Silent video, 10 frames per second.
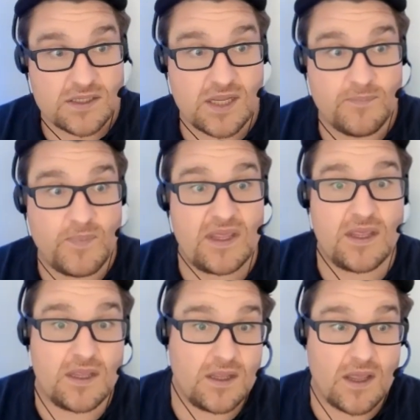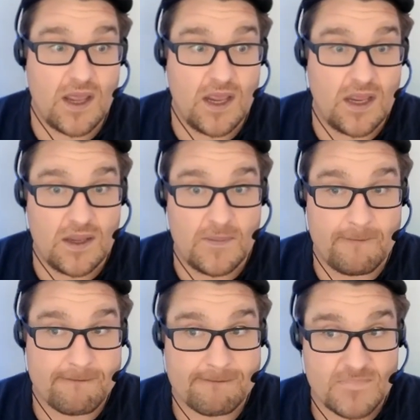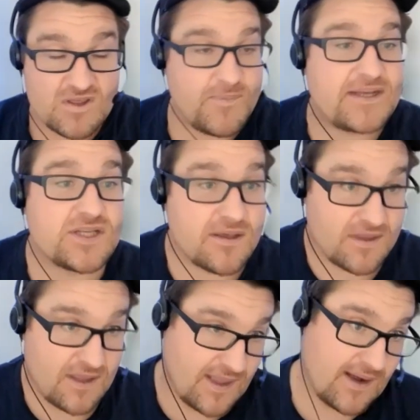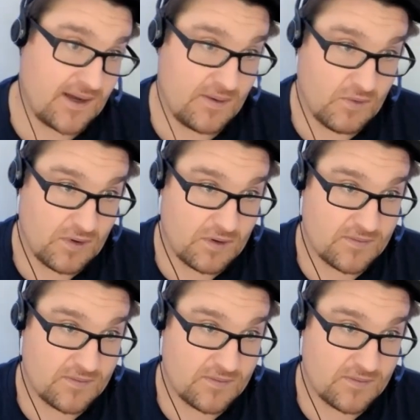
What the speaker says: to be a specialist at that anymore.